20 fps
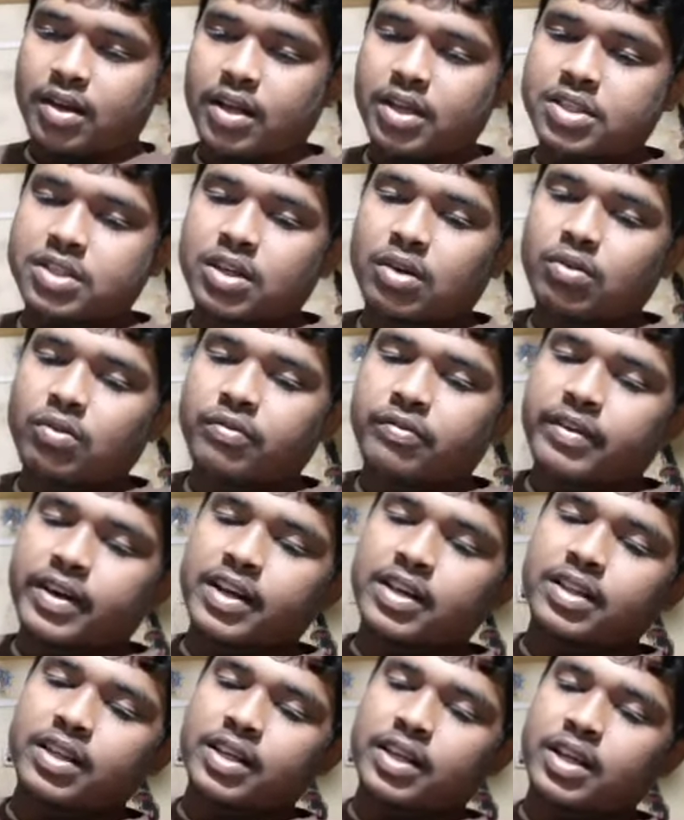Next, how to
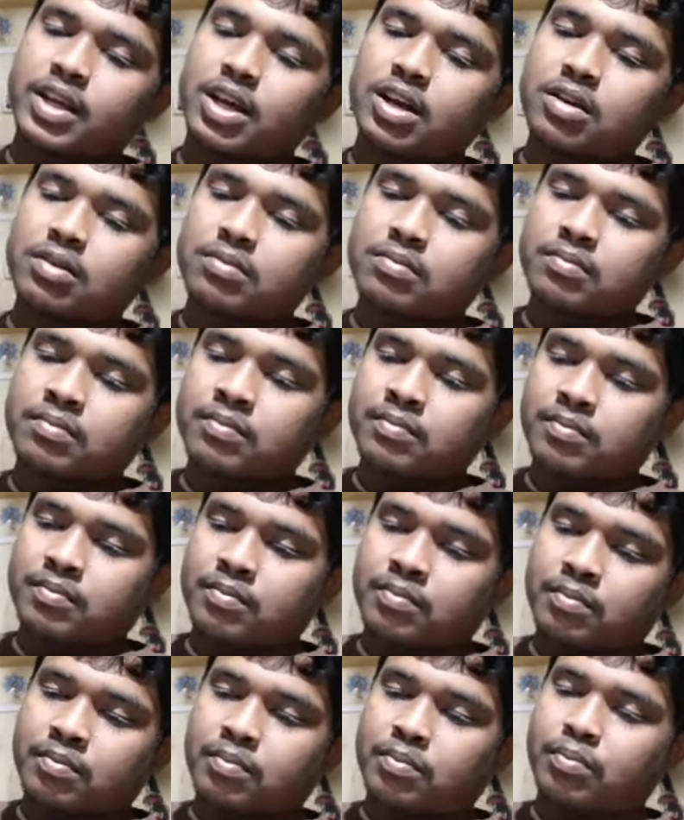find the Young
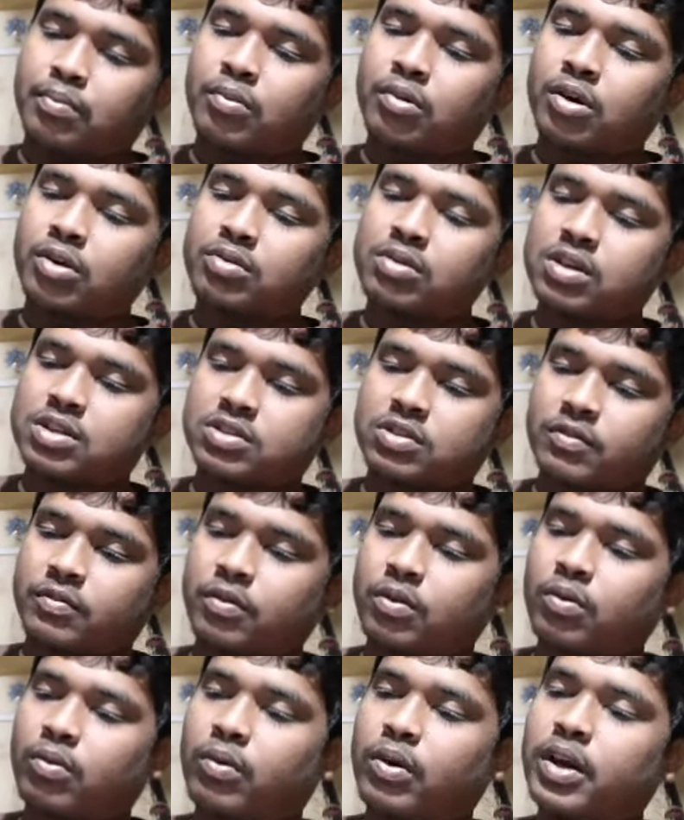modulus of
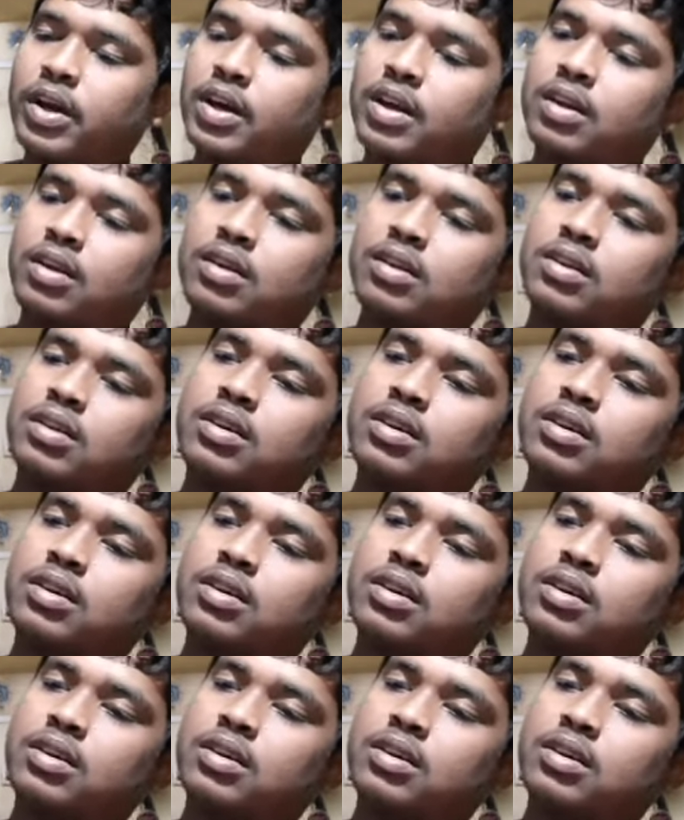a wire.